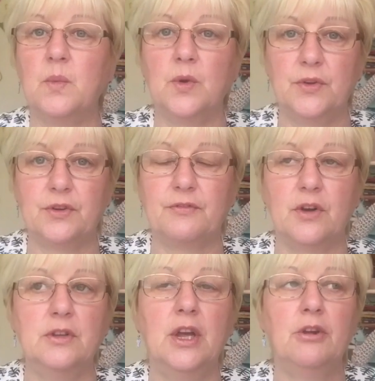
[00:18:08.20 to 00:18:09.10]

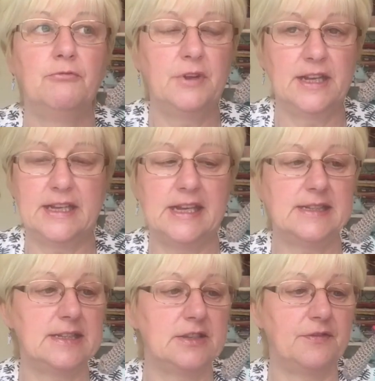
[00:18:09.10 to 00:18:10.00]
wonderful, really
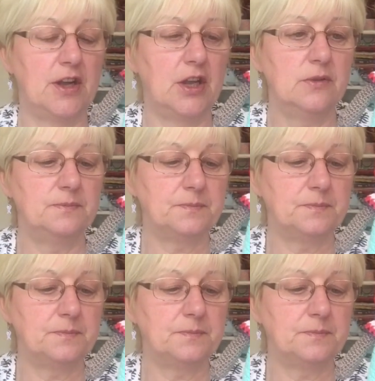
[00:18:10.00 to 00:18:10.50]
easy to follow.